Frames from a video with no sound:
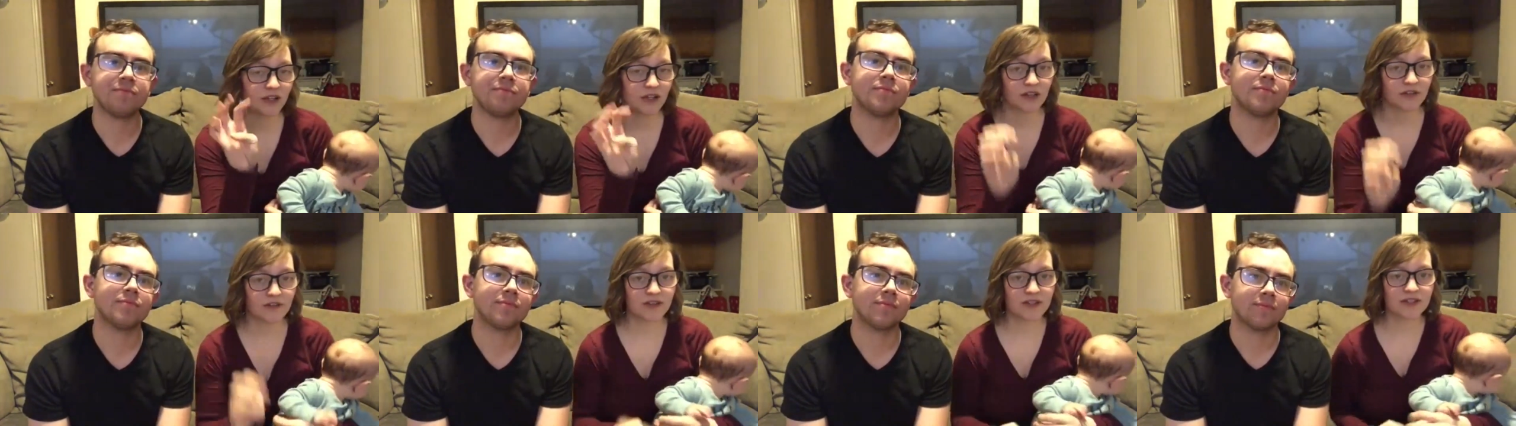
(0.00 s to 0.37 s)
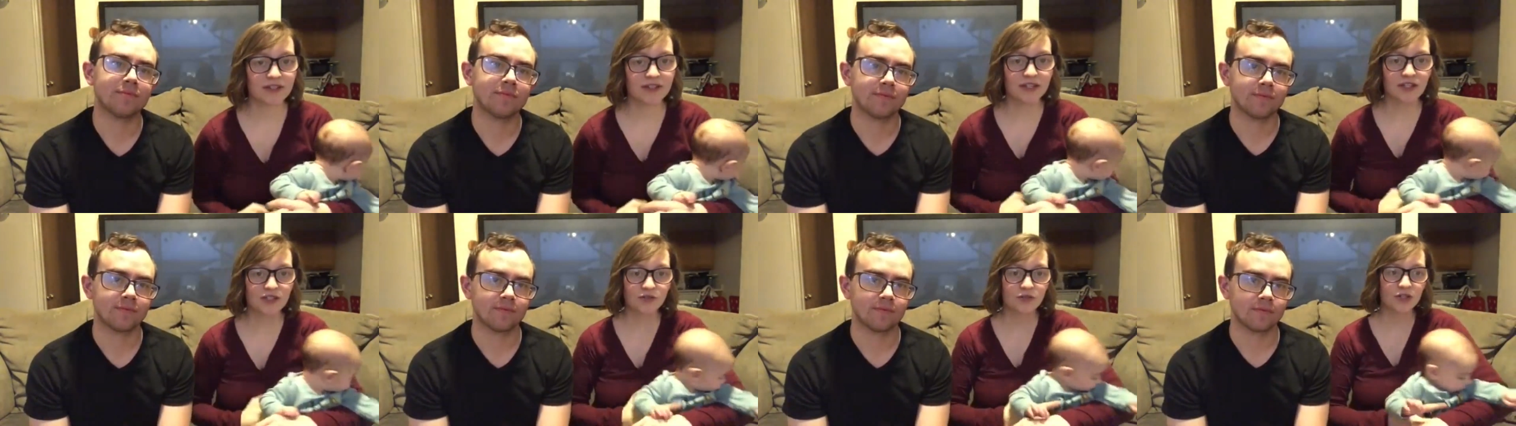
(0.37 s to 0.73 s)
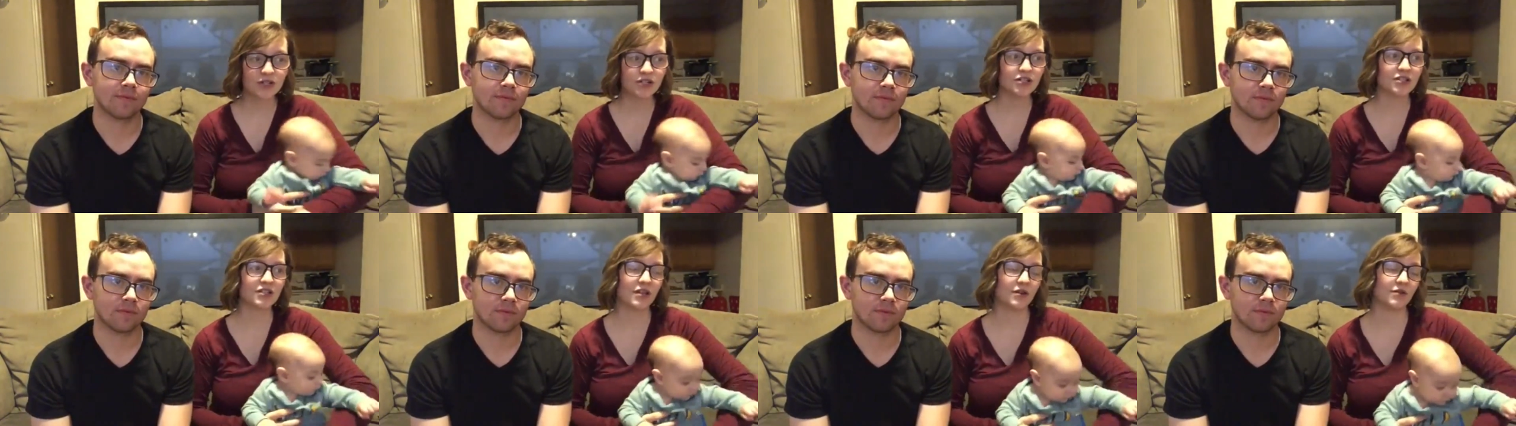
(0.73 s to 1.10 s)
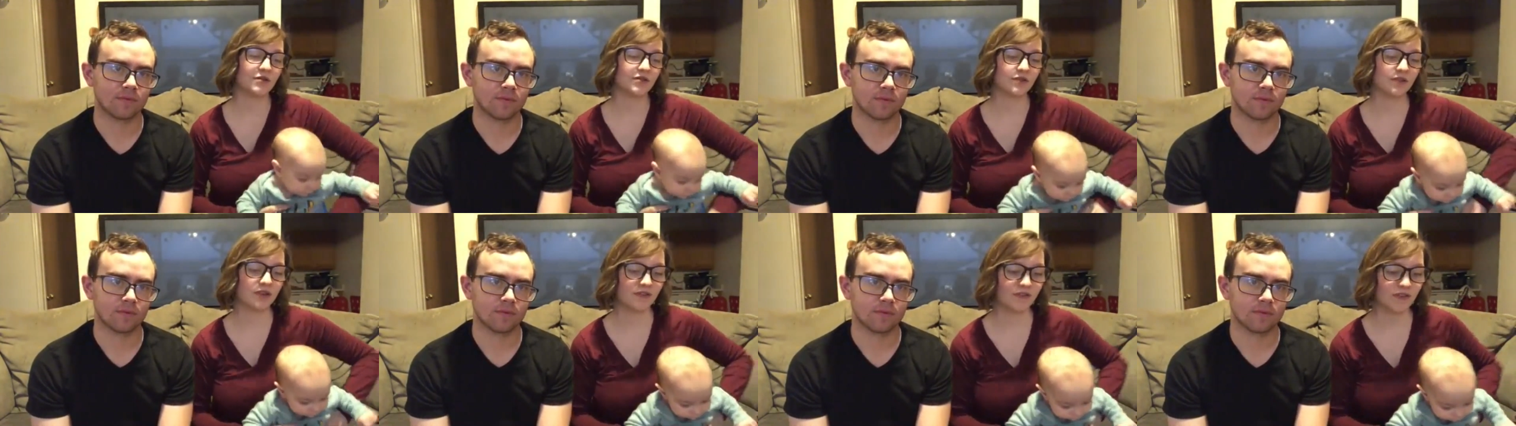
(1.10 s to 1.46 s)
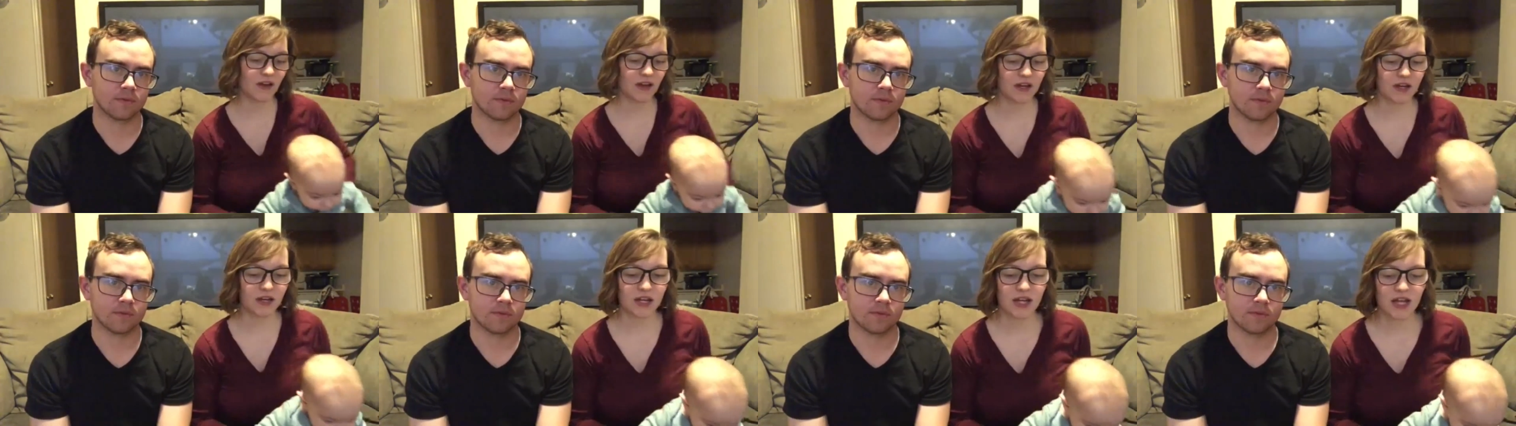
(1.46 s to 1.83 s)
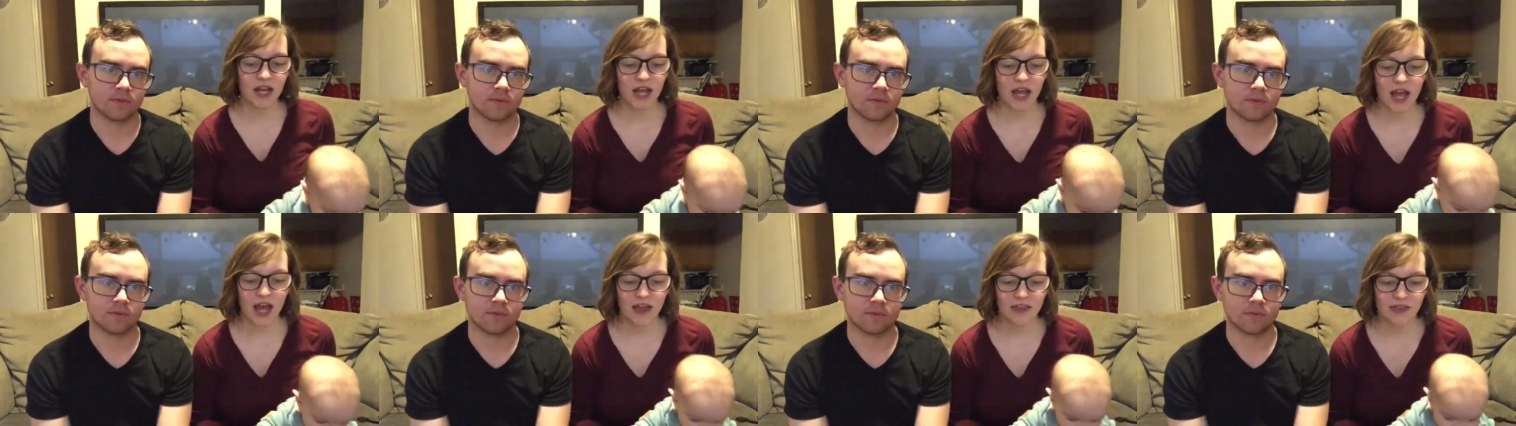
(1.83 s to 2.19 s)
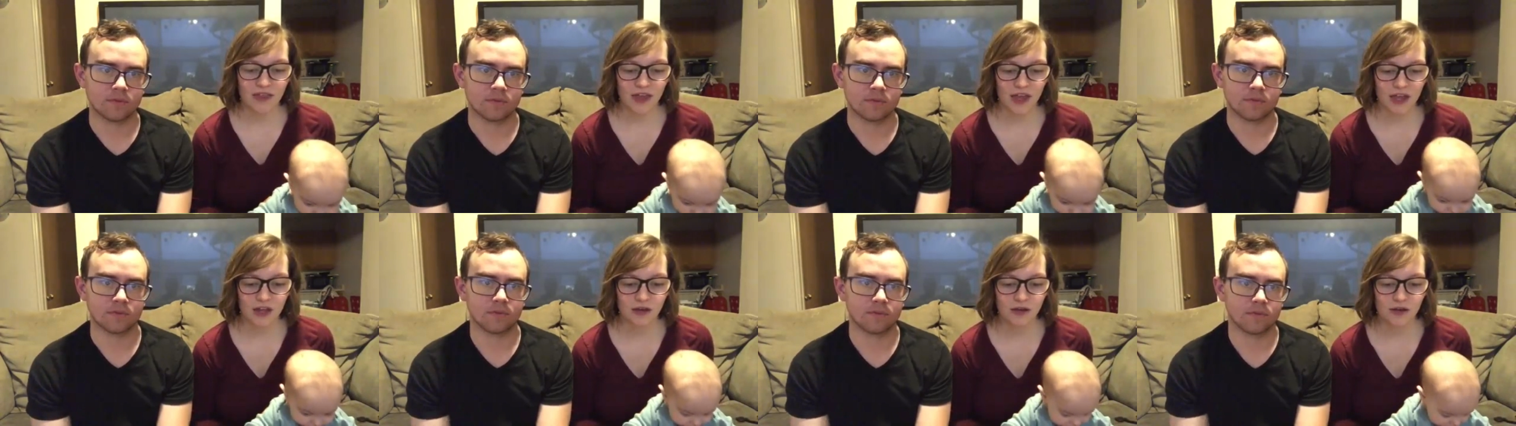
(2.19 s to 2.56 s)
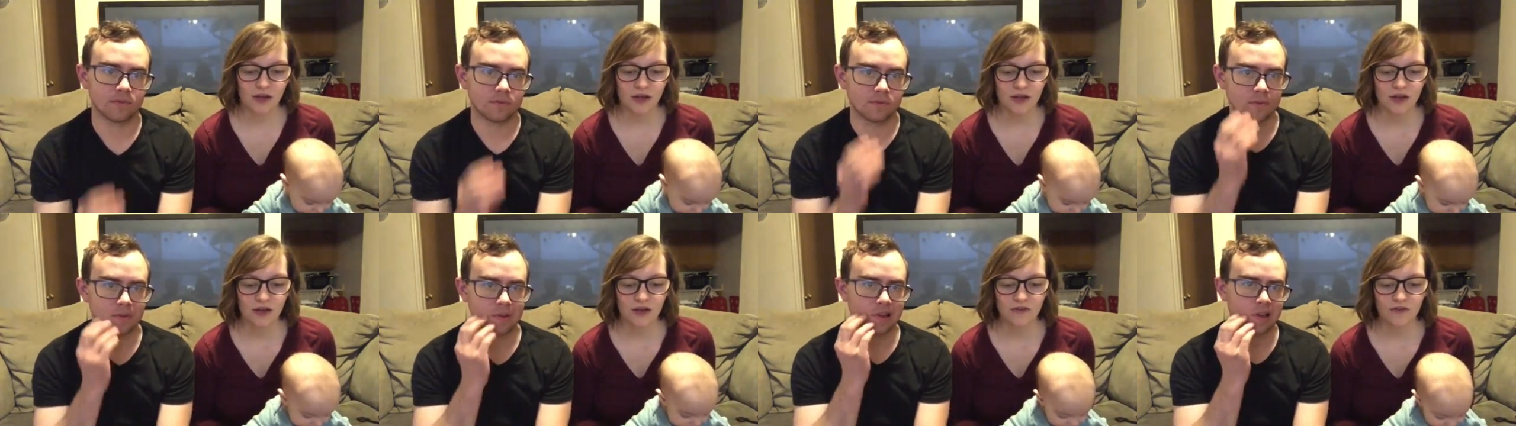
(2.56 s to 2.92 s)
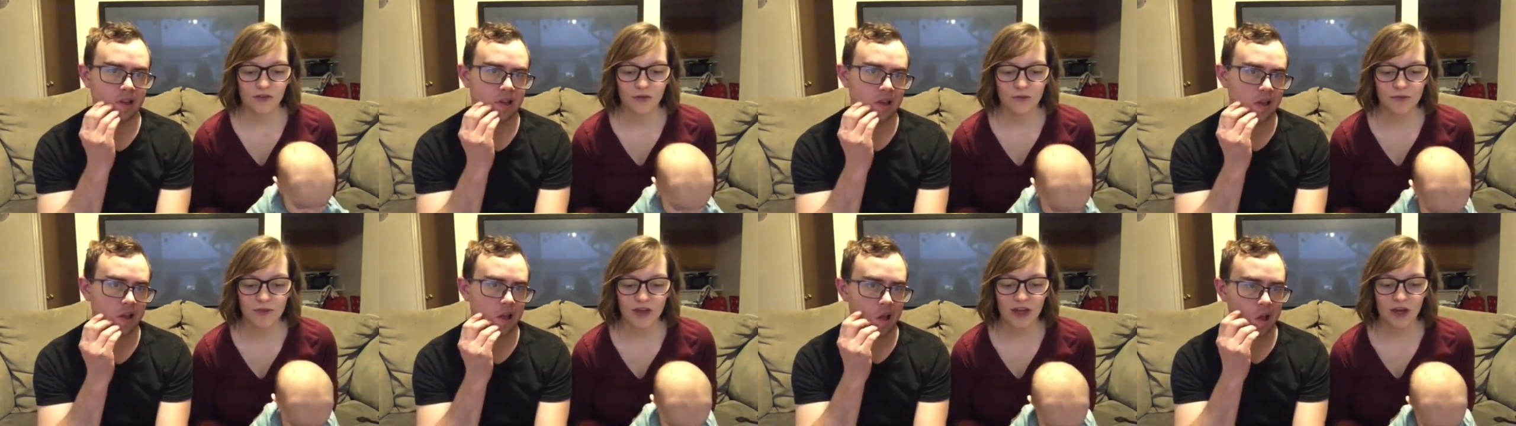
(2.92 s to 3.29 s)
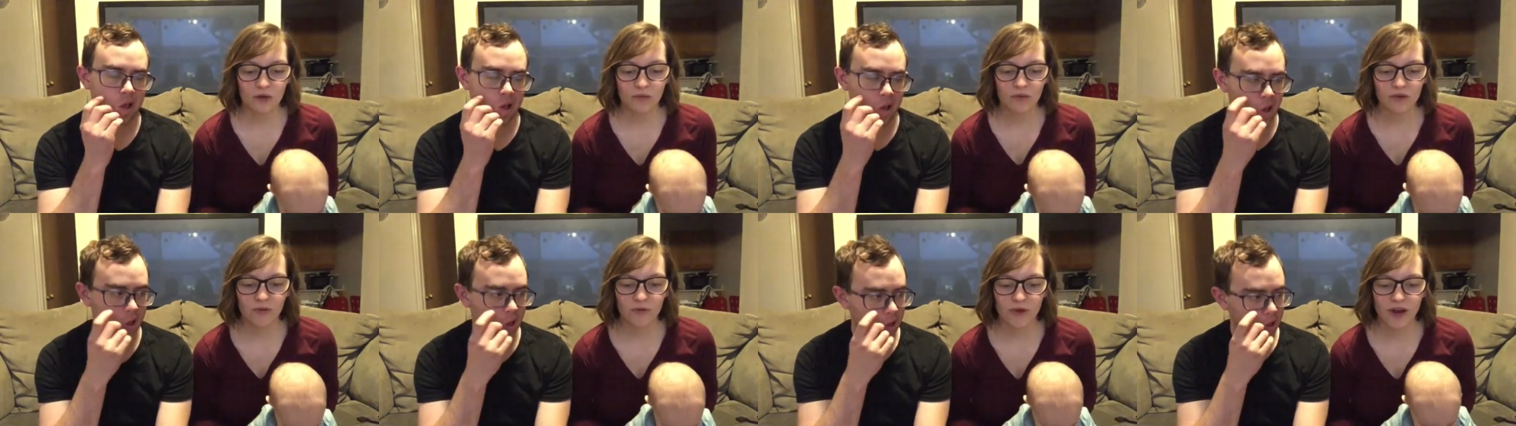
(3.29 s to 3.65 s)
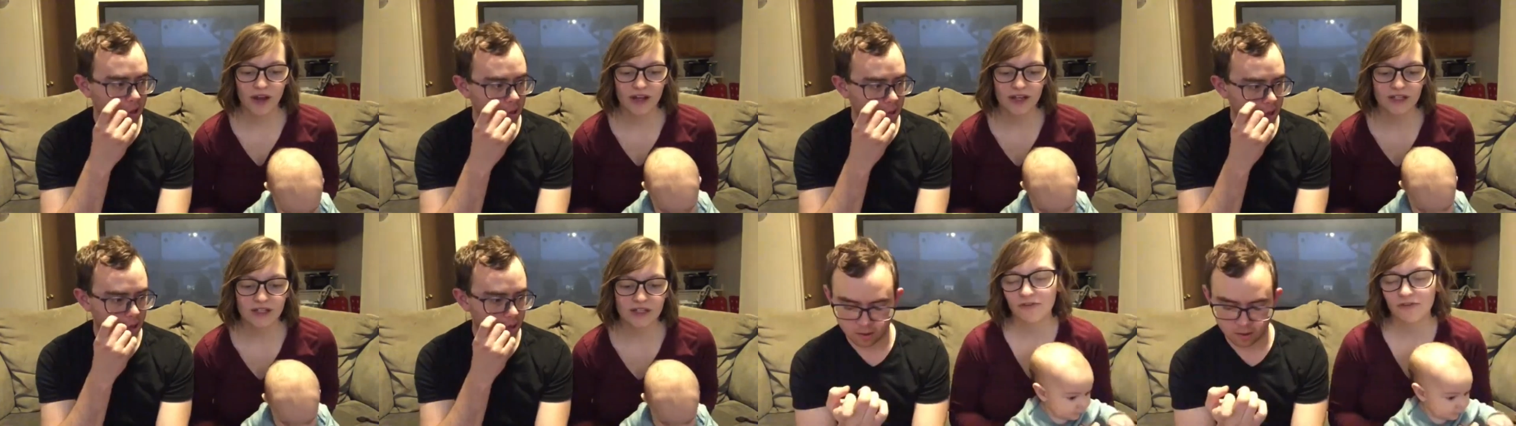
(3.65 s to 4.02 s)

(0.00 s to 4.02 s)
Speaker 1: We lived in St. George, and that was really fun. And then from there we were in